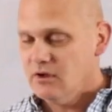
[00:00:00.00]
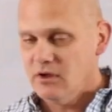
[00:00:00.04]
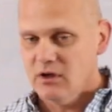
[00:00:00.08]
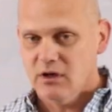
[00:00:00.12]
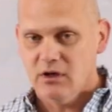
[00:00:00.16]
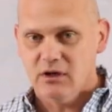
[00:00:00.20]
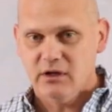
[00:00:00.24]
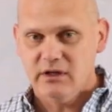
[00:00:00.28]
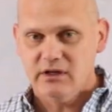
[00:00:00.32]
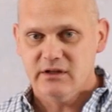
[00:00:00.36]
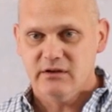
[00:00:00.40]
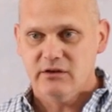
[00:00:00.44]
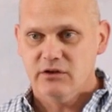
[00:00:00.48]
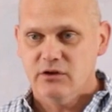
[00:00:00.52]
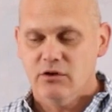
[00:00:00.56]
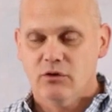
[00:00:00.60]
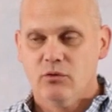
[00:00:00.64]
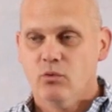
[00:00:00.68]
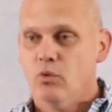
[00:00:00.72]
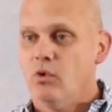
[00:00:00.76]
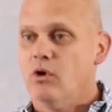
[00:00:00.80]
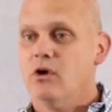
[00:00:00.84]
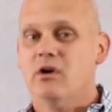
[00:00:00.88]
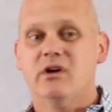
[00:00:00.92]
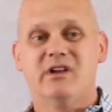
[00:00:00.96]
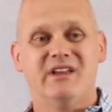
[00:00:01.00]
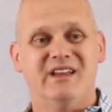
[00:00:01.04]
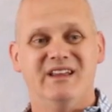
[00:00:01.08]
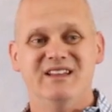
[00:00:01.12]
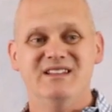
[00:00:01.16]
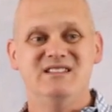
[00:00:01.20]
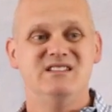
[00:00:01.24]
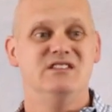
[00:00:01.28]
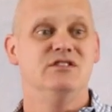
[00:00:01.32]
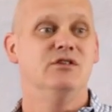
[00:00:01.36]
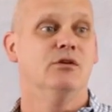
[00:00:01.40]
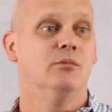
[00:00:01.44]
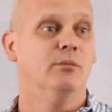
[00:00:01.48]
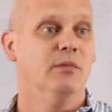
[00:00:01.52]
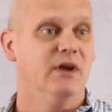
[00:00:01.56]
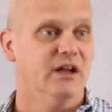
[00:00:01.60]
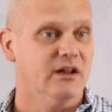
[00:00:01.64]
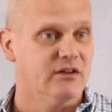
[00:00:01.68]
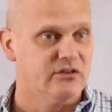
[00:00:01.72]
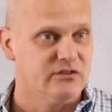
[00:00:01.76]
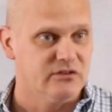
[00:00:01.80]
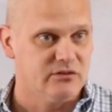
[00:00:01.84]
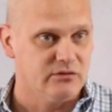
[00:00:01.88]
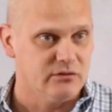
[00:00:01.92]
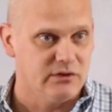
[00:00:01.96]
Uh, it, your work is your
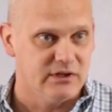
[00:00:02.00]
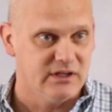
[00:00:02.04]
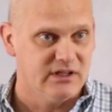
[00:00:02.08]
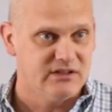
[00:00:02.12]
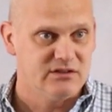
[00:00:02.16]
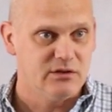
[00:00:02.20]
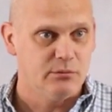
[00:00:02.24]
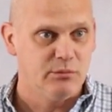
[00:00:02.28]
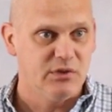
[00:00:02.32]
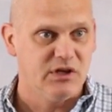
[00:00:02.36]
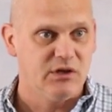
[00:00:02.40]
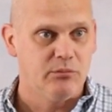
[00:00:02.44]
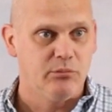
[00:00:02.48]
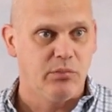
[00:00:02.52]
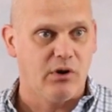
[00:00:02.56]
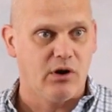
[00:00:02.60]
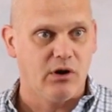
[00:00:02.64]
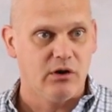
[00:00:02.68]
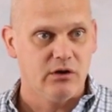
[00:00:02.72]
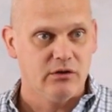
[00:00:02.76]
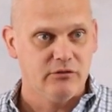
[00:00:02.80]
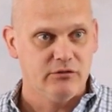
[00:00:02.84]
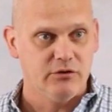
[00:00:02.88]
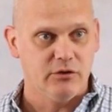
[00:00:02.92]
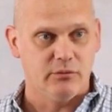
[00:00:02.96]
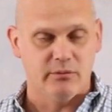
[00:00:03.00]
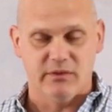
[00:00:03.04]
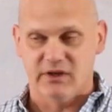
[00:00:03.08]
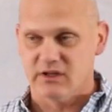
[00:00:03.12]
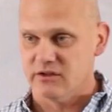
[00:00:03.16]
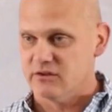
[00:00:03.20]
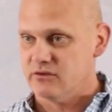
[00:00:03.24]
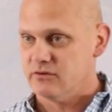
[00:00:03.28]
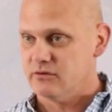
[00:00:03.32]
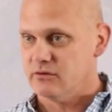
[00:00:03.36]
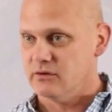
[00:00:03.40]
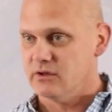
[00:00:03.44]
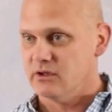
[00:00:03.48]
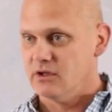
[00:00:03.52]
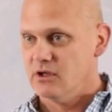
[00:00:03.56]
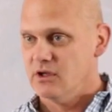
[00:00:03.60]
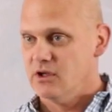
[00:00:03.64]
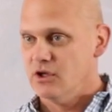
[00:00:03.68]
ministry, it's a big part of your ministry.